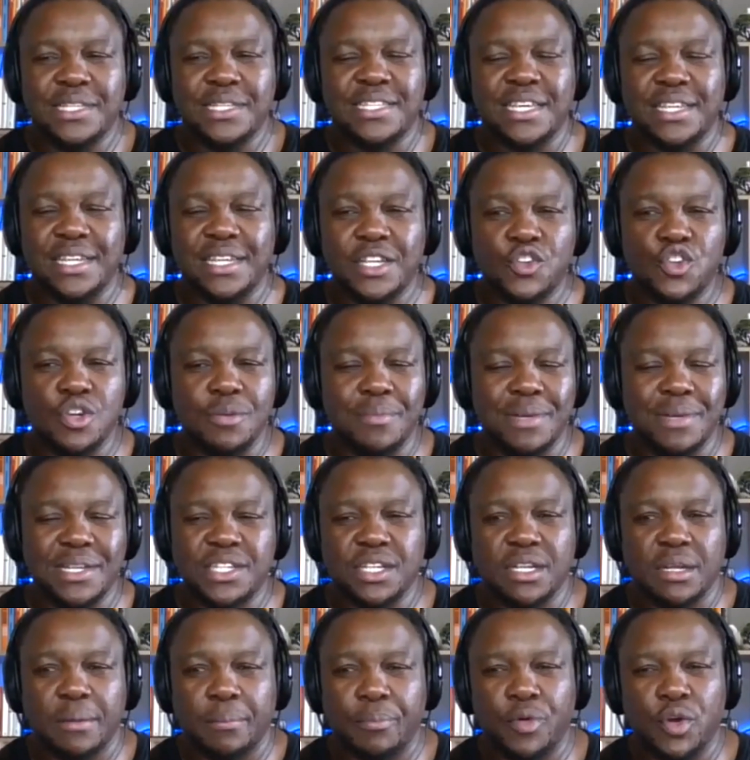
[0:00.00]
me, it's an
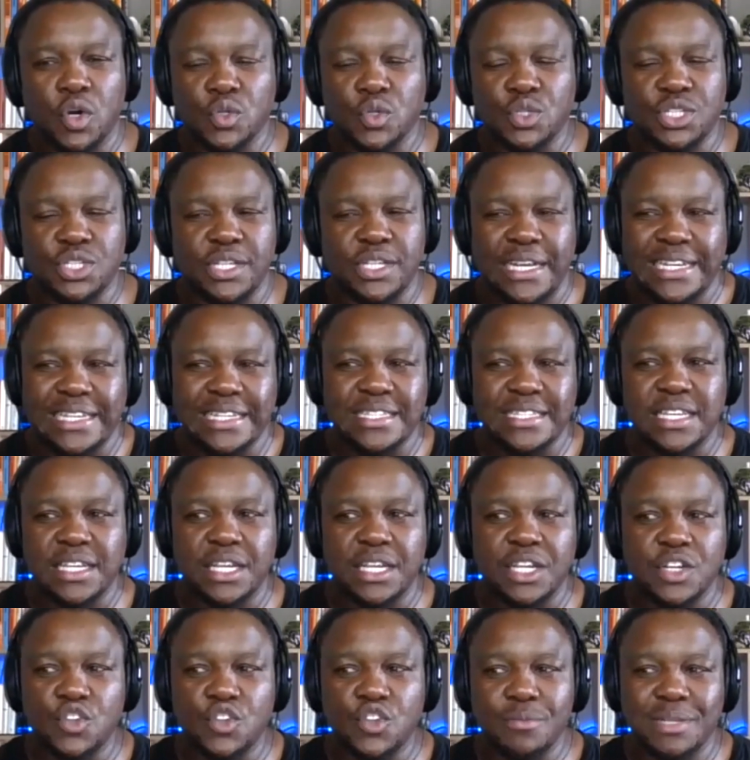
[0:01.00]
incremental approach. Like, it's an
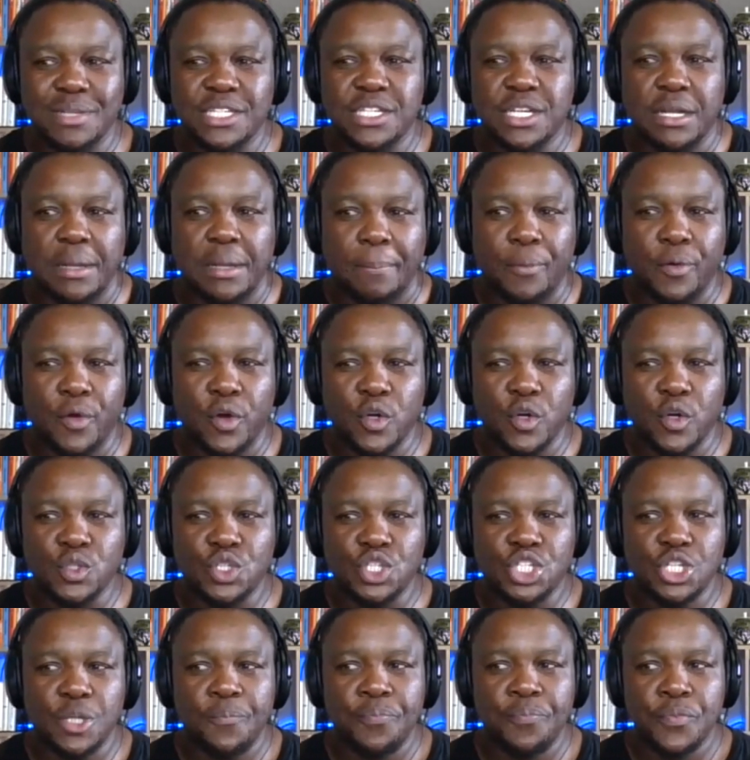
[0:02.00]
incremental
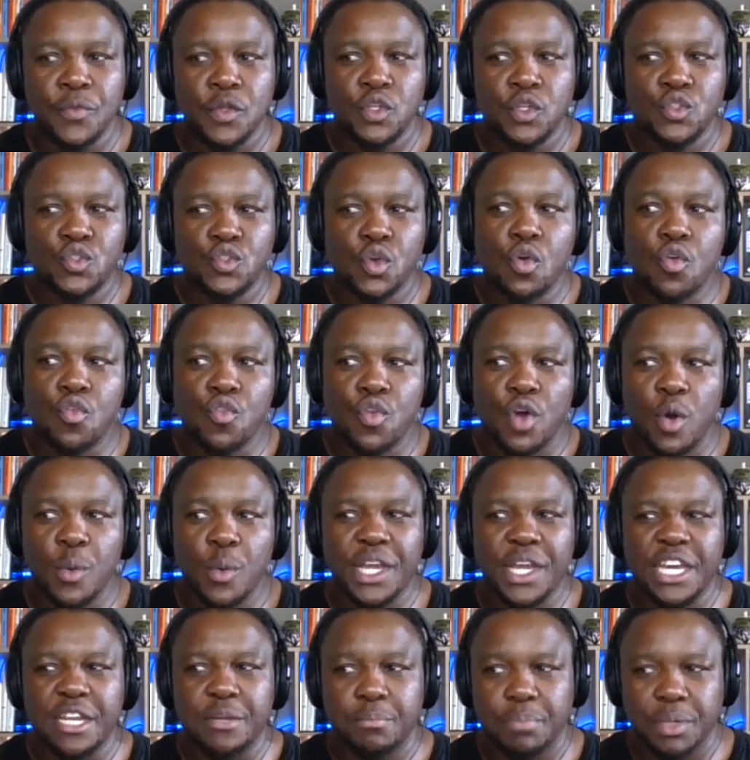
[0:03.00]
approach to
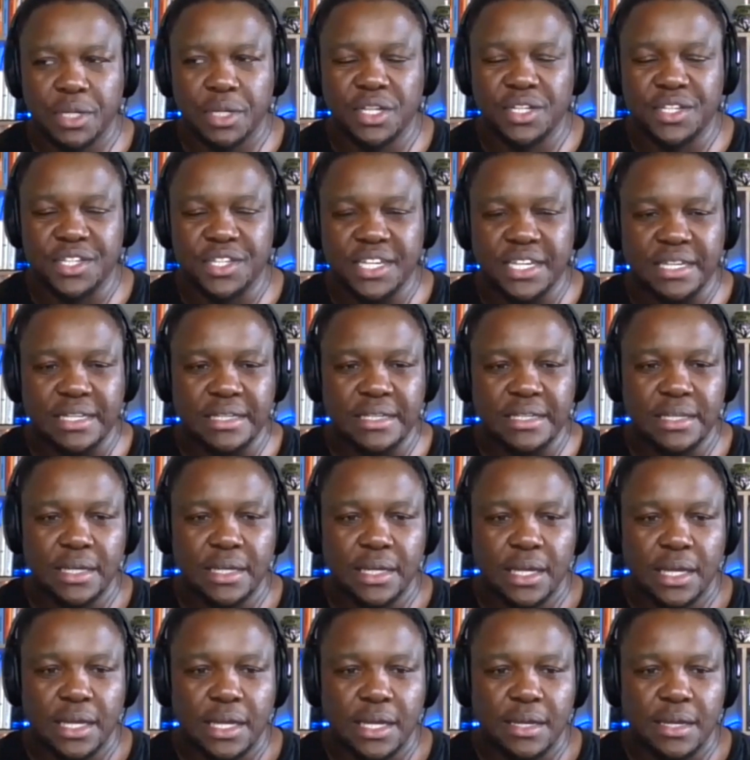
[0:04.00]
growing and building.
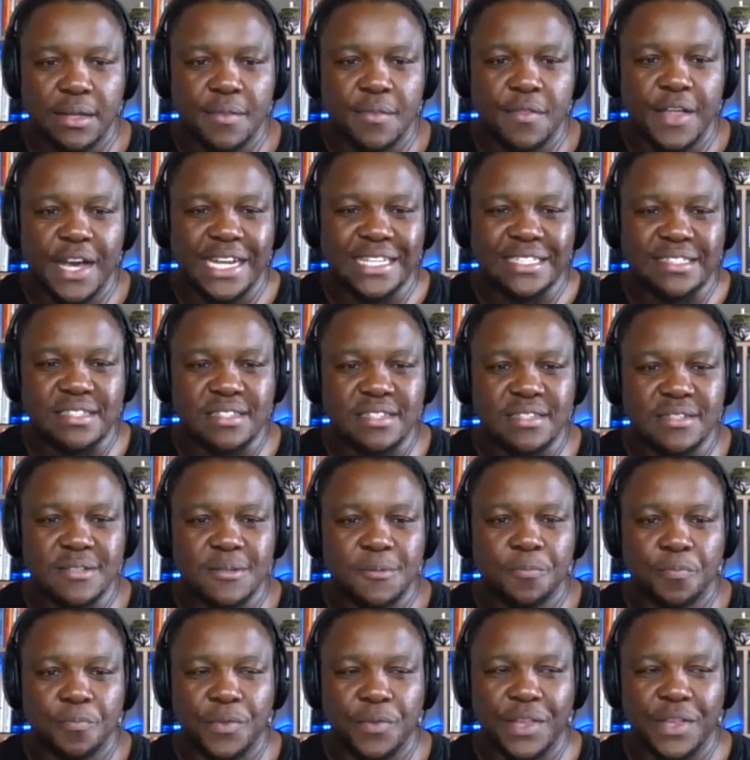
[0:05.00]
that
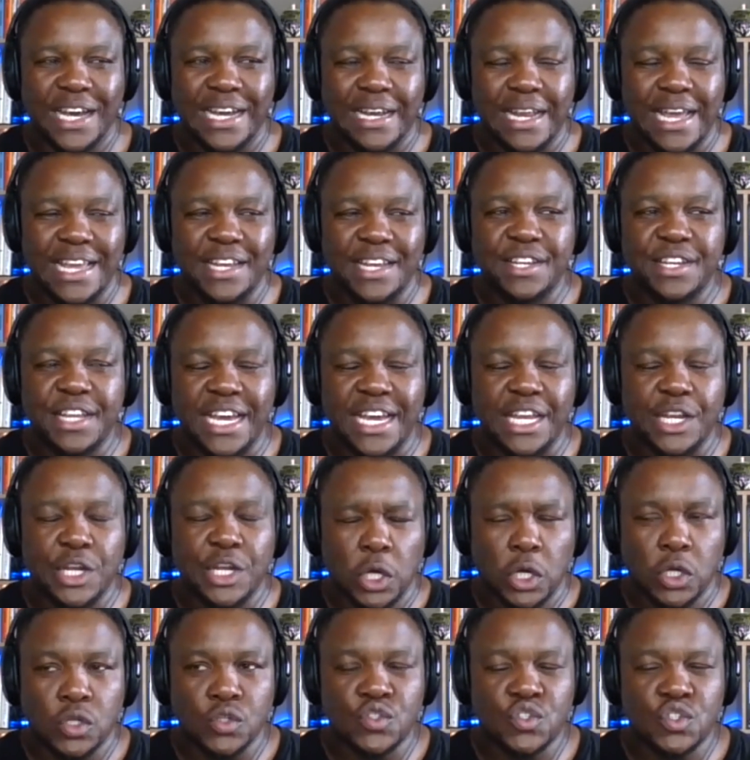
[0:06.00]
and
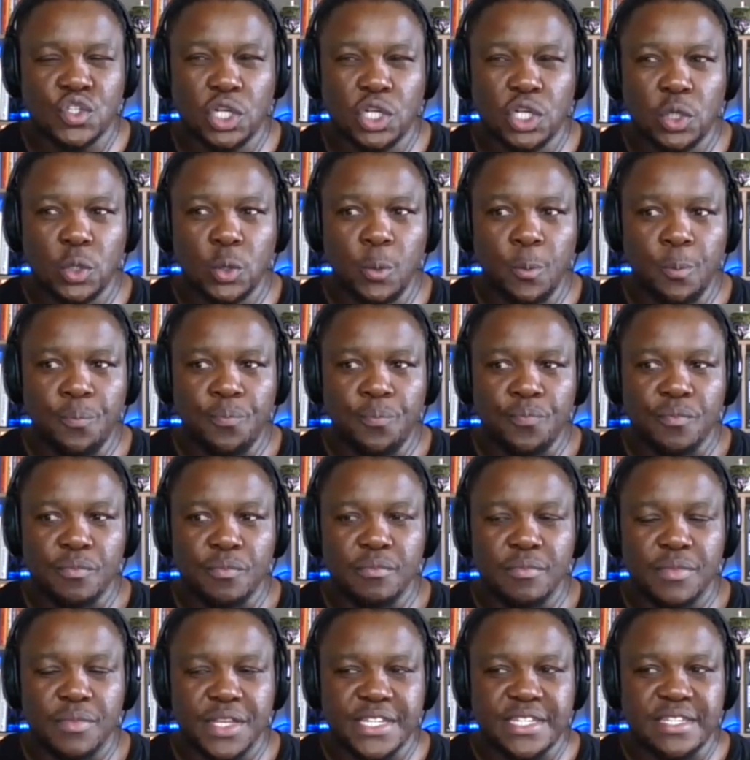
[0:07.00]
also
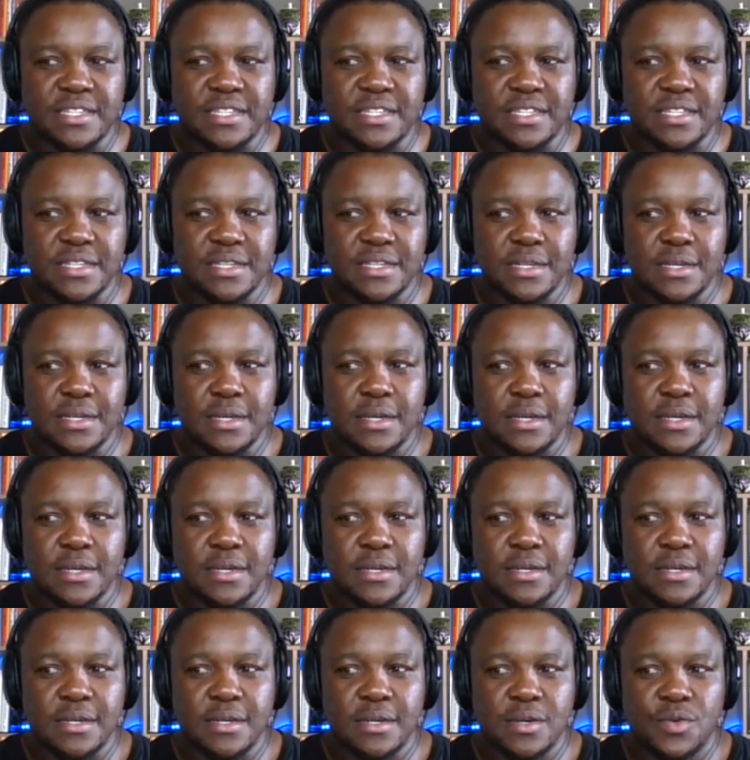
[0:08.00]
this
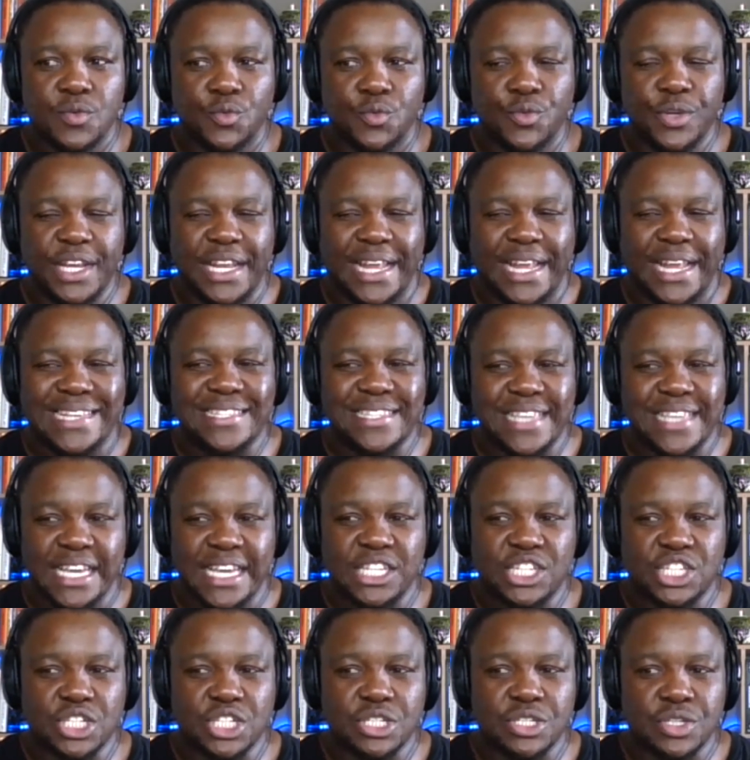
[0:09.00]

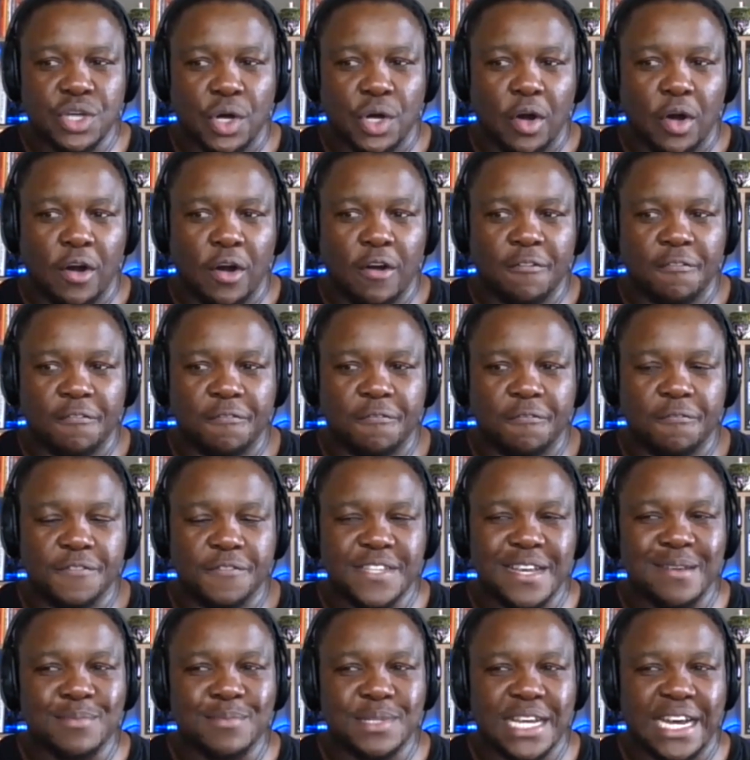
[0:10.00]
realization of
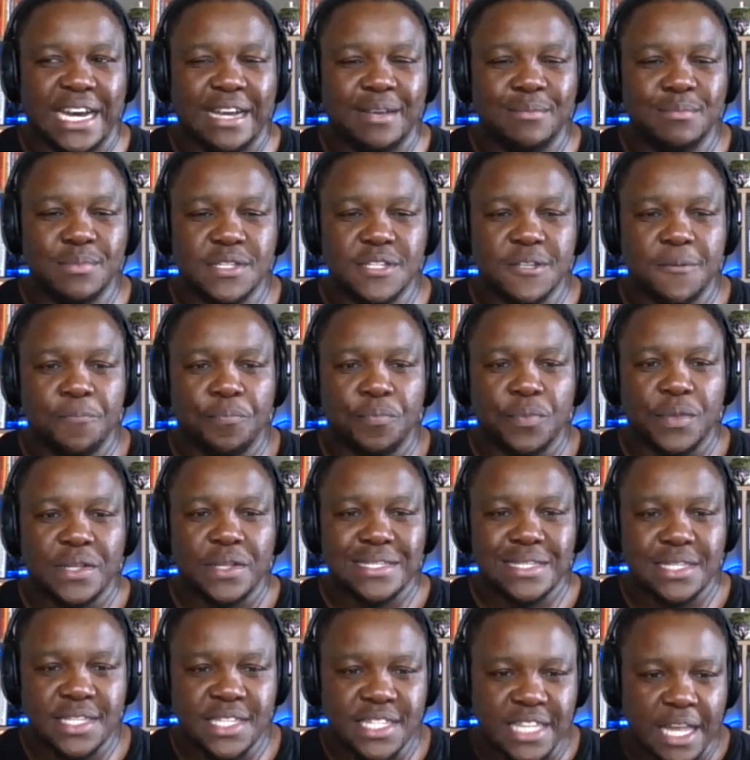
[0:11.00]
sometimes
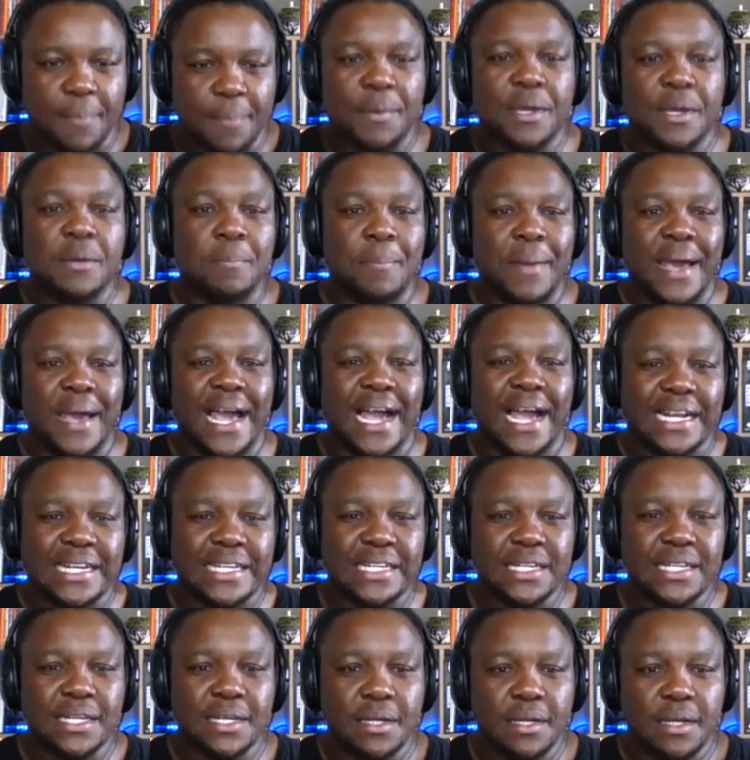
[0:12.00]
stepping
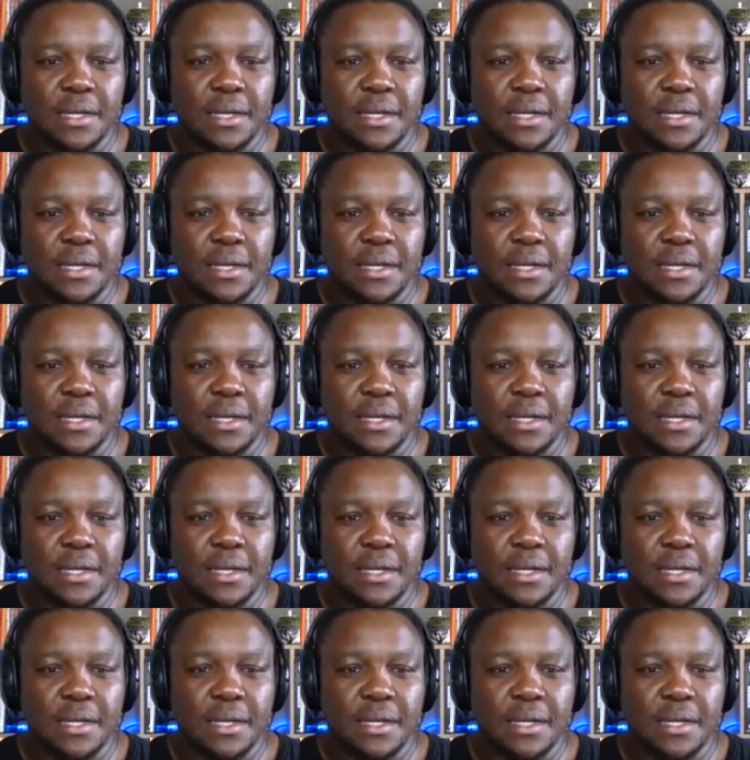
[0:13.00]
back